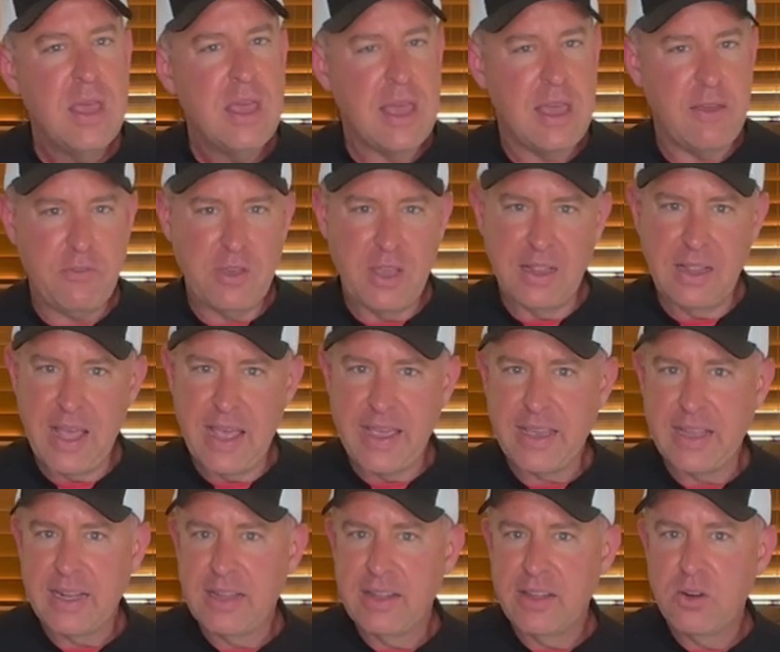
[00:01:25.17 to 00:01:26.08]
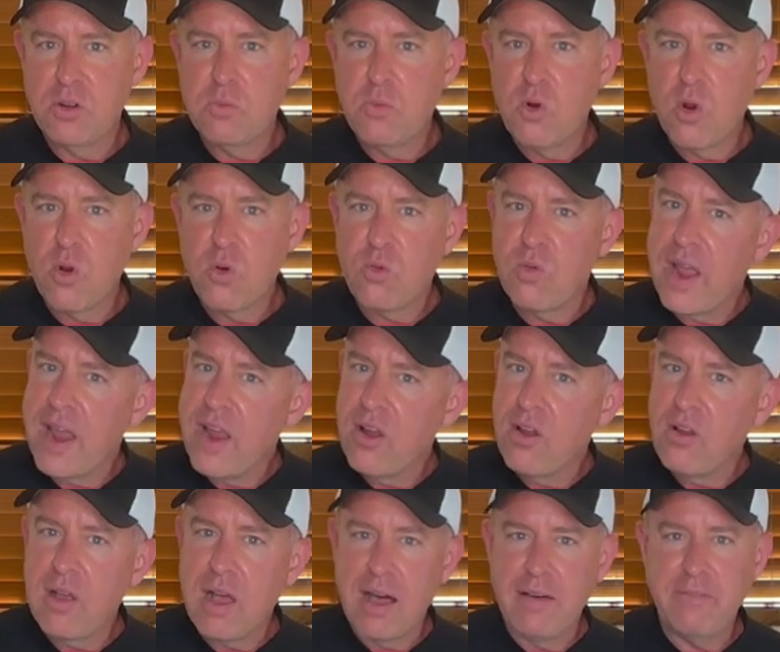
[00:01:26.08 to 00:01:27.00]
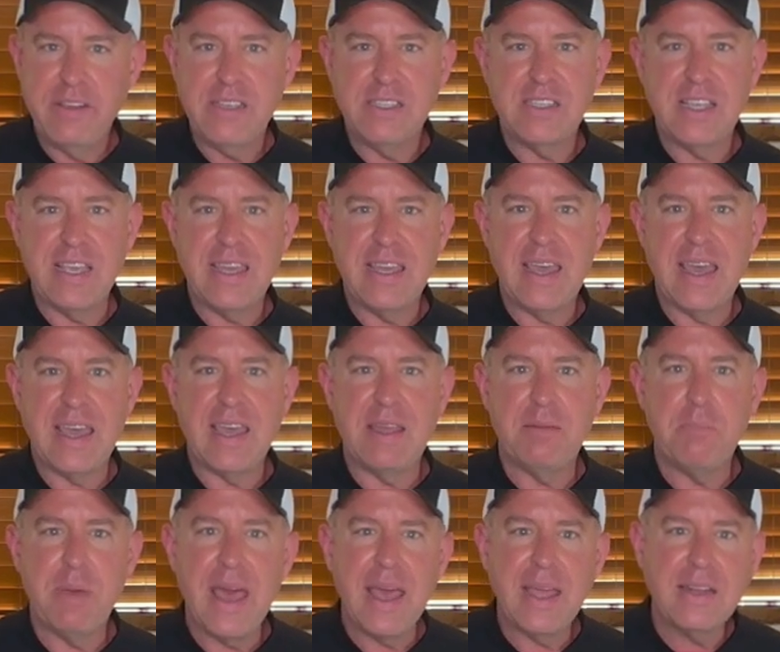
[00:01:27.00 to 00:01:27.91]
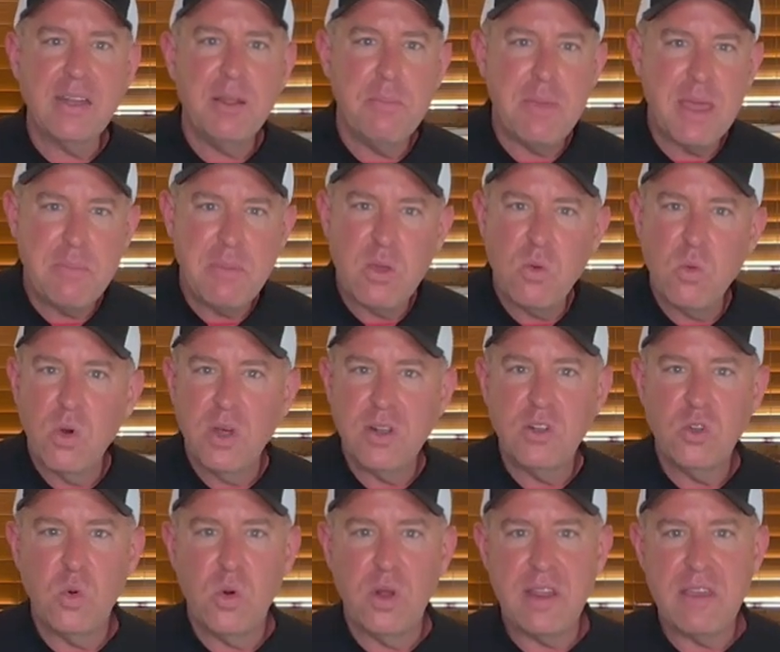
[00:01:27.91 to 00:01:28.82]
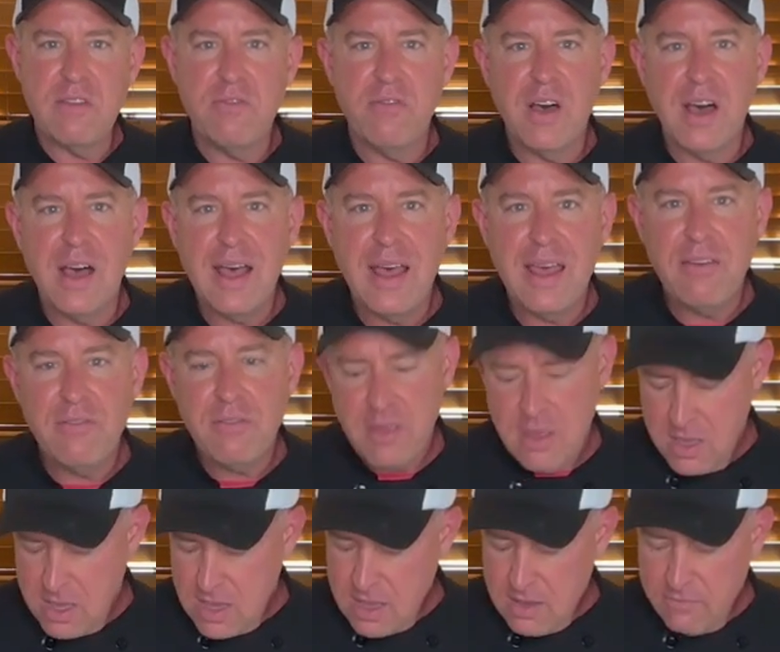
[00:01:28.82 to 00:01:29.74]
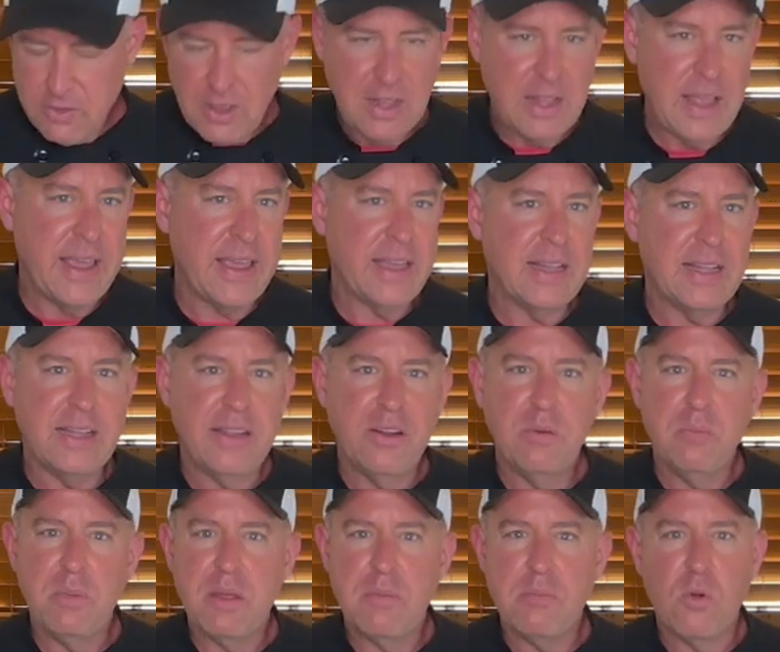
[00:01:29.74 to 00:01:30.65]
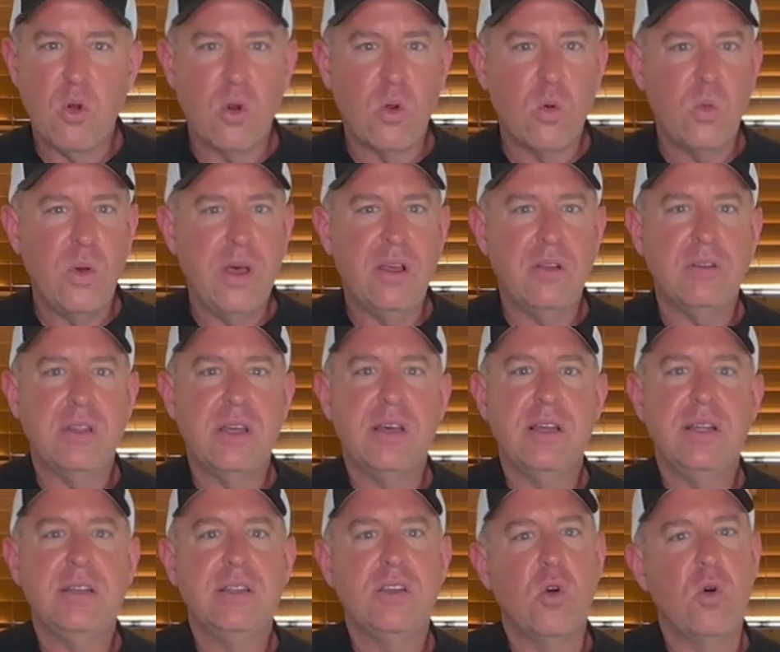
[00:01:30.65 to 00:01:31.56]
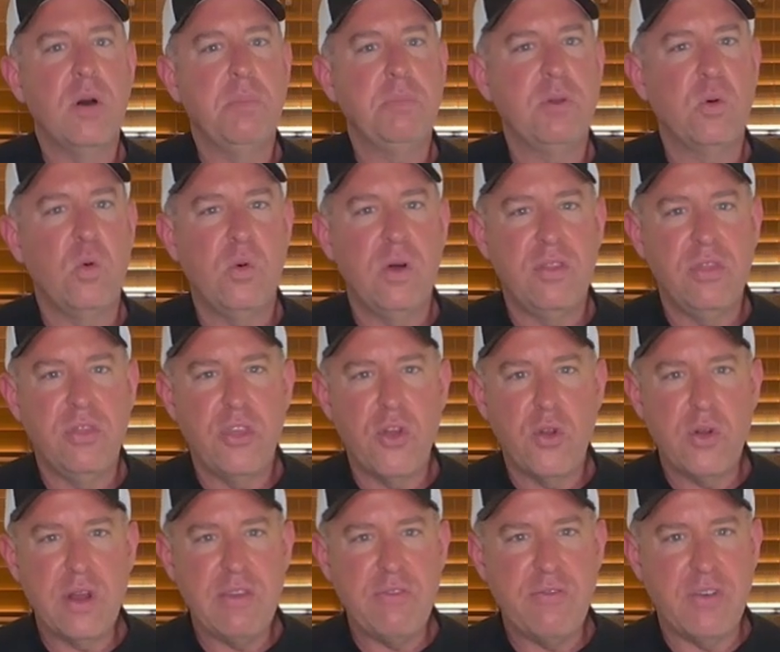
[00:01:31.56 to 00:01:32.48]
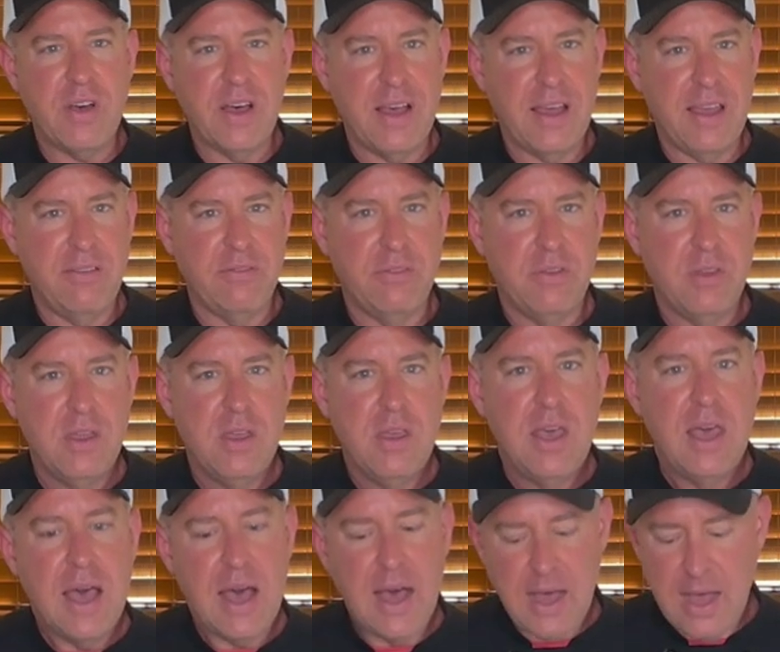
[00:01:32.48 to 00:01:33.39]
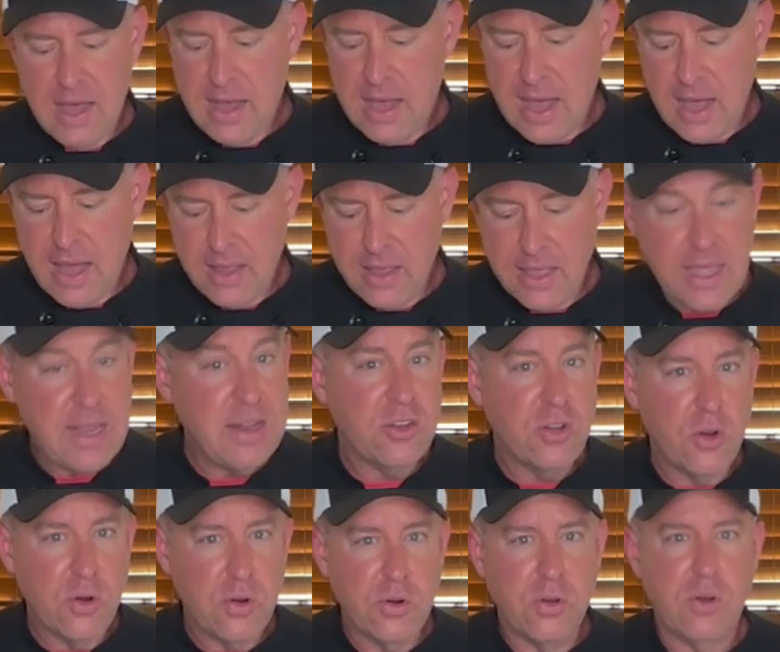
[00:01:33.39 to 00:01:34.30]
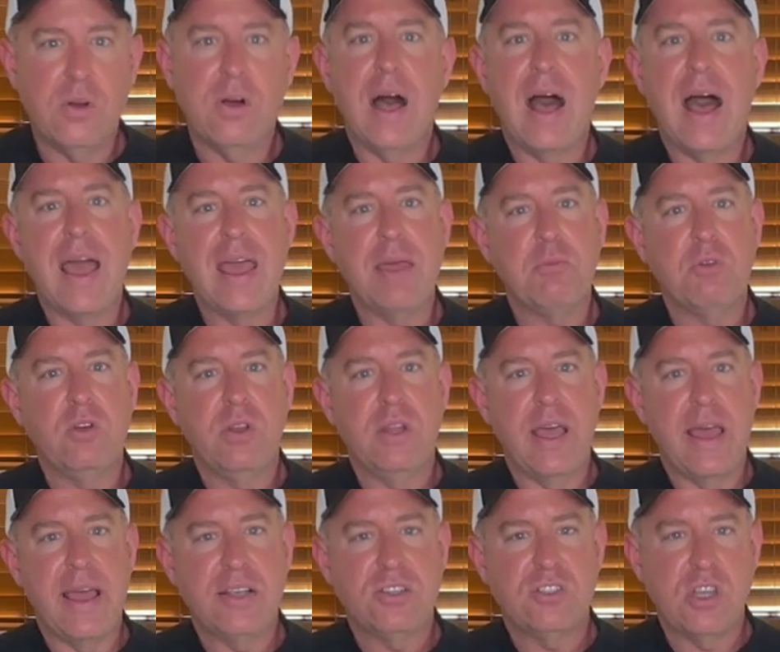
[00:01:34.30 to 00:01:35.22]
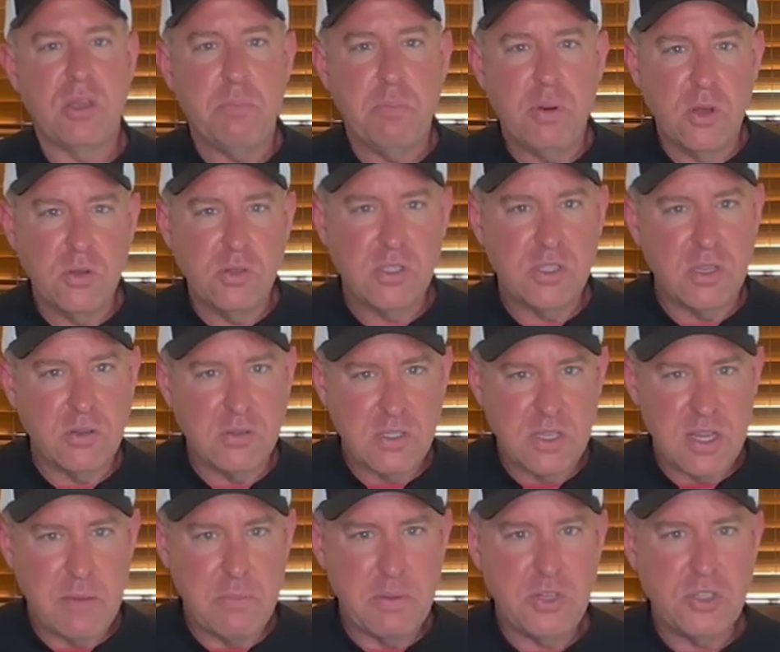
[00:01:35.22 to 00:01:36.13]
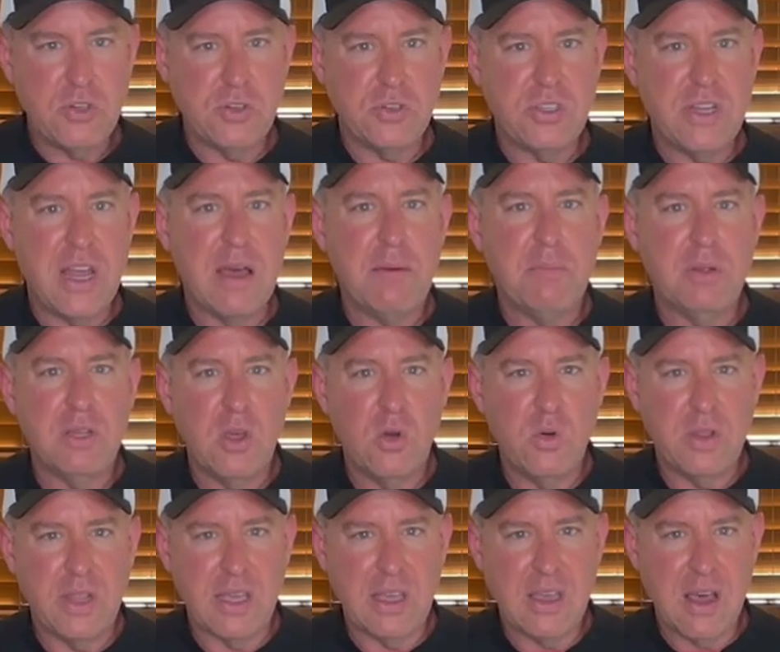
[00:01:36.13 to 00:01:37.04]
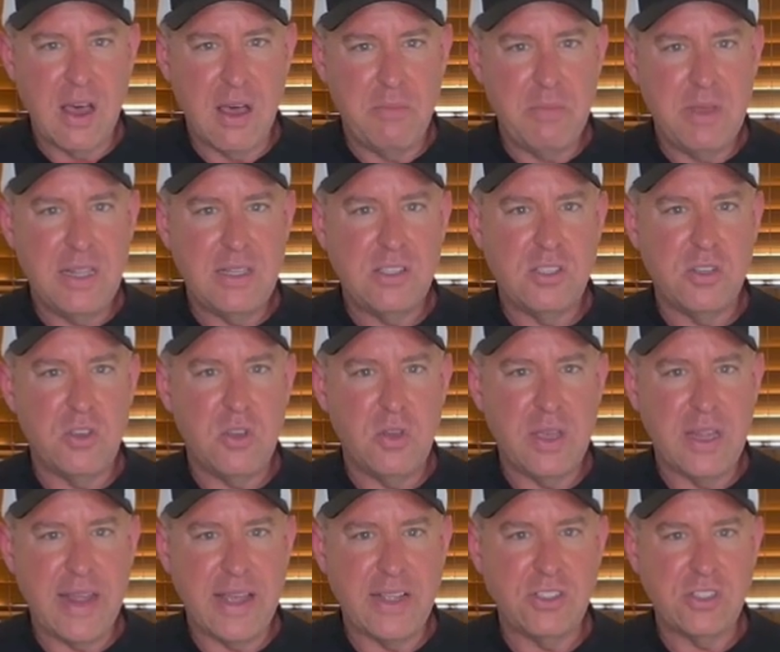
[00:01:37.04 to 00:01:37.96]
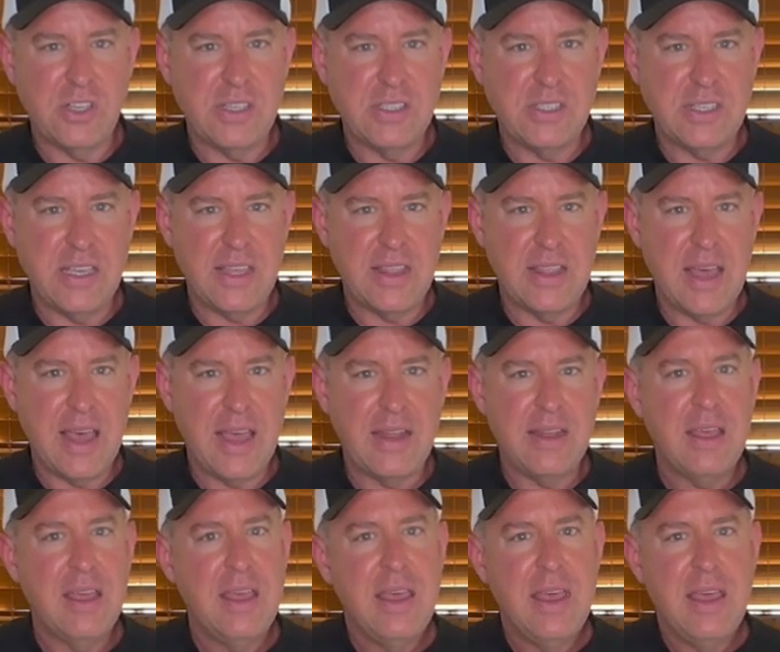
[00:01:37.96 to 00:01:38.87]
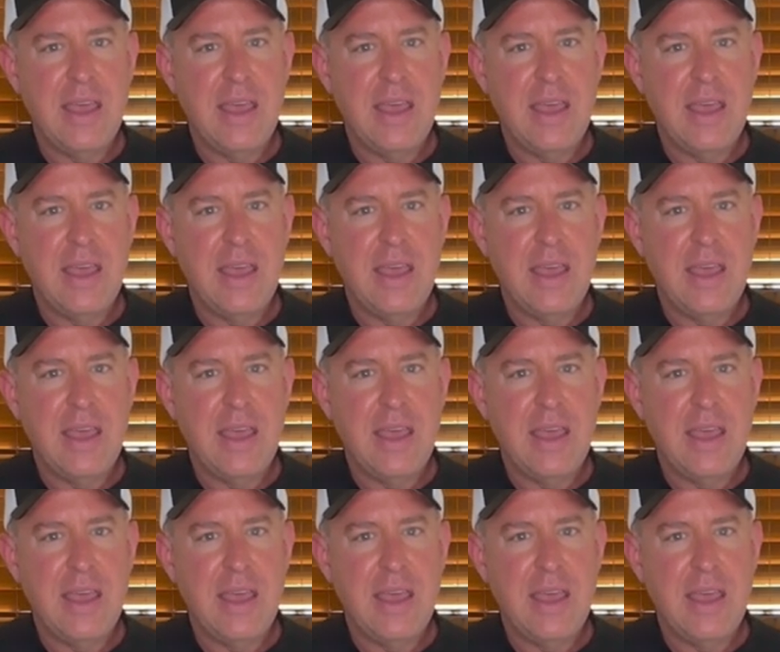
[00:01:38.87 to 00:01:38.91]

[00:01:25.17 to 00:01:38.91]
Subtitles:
If you like it a little more rare, obviously kick it back to maybe 125. If you like it a little bit more well done, go up to 135. Internal, I am going to actually post those temperatures down below in the comments so you can actually see that.